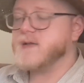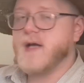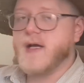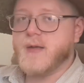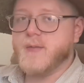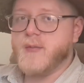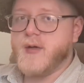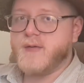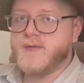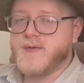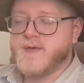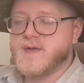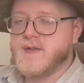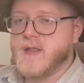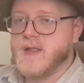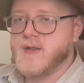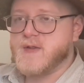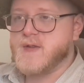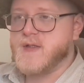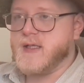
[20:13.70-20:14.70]
outside of Memphis,
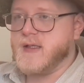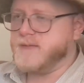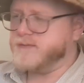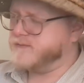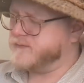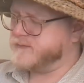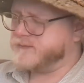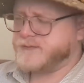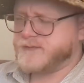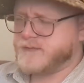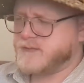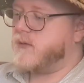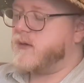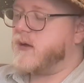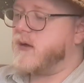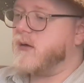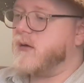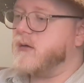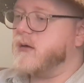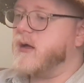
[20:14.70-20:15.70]
Tennessee.
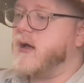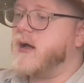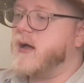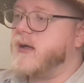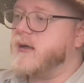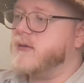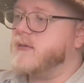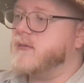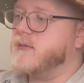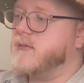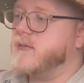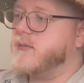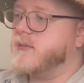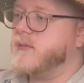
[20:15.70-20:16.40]
There are not